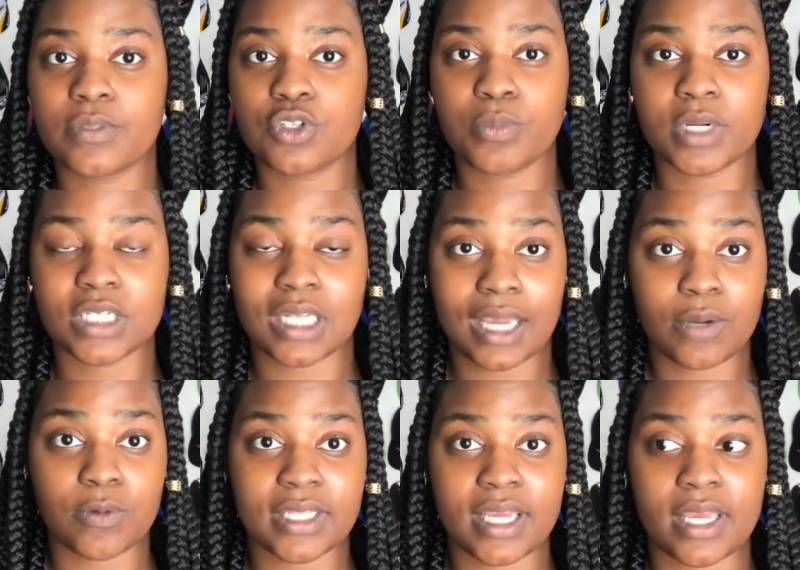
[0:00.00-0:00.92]
too much like
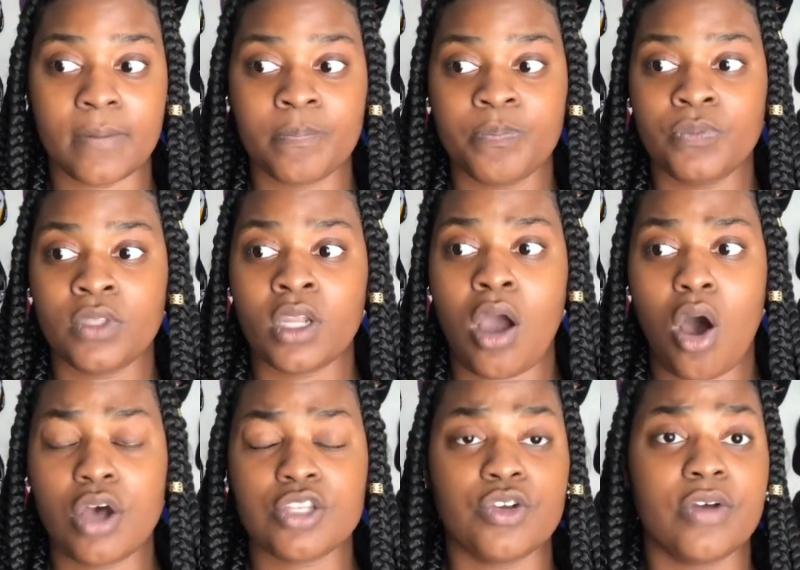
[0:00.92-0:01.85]
with that
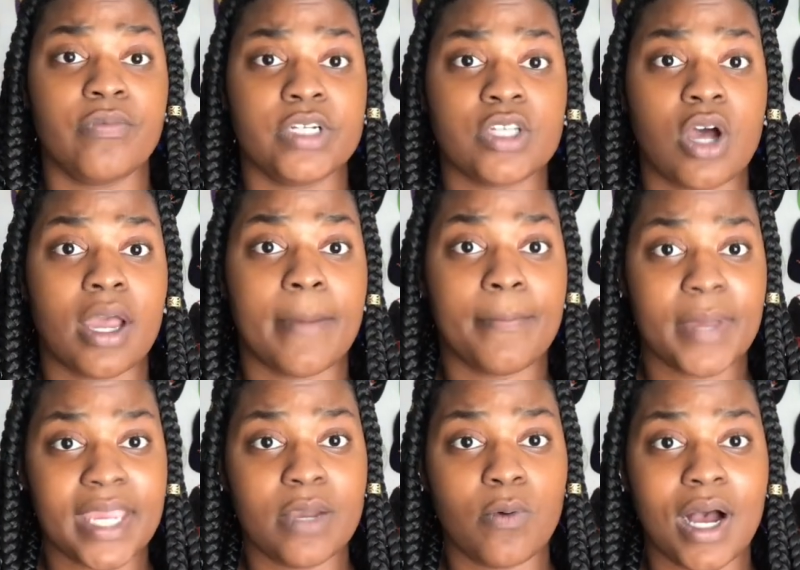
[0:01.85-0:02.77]
also if we're talking
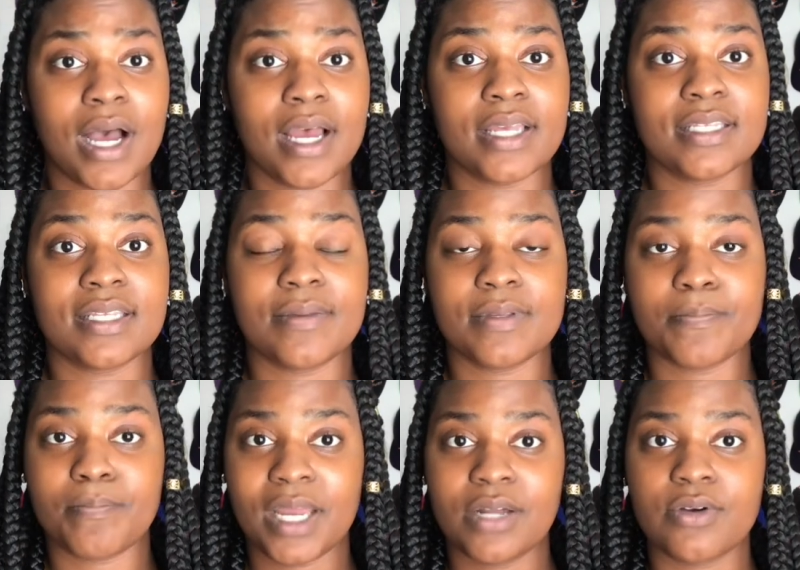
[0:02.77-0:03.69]
pay wise
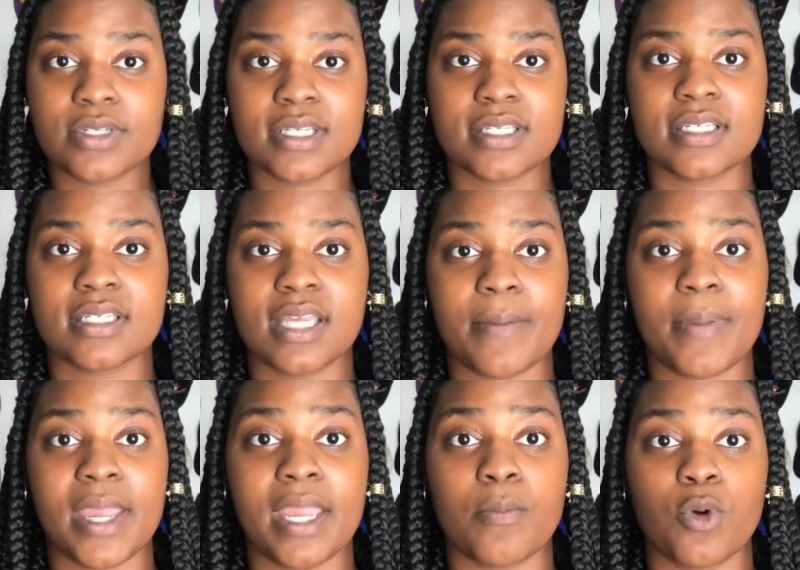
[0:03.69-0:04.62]
medical assistants get
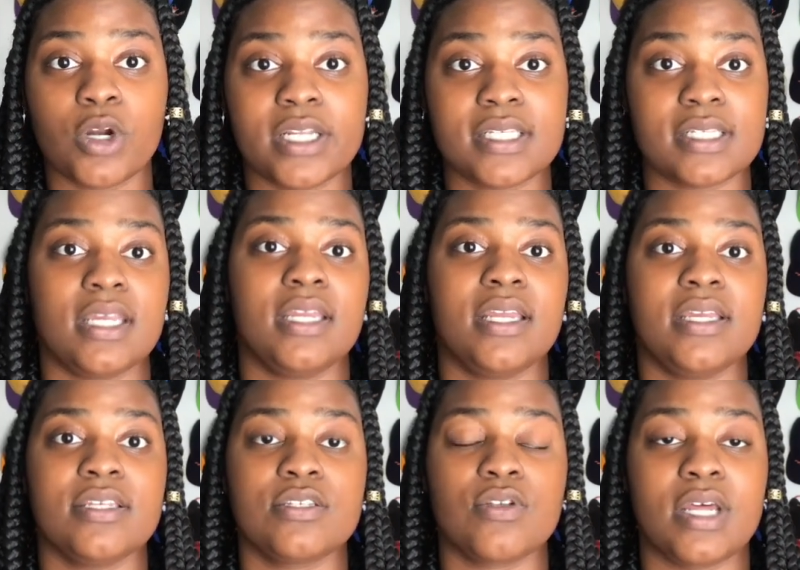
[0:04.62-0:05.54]
paid more than
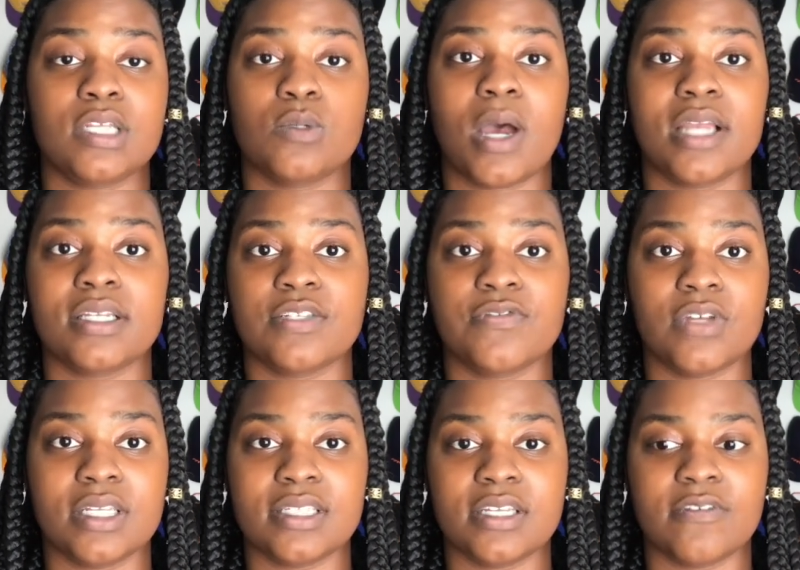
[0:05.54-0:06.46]
CNAs so that's why I just
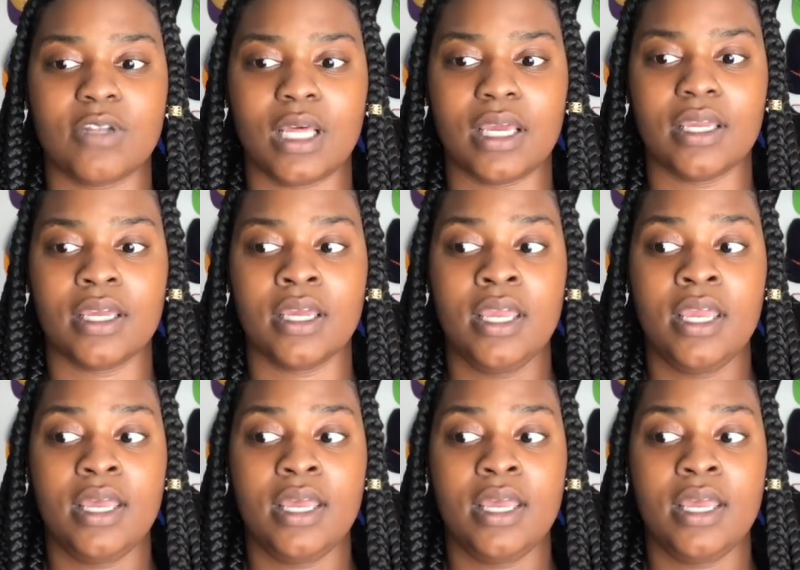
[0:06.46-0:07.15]
feel as if like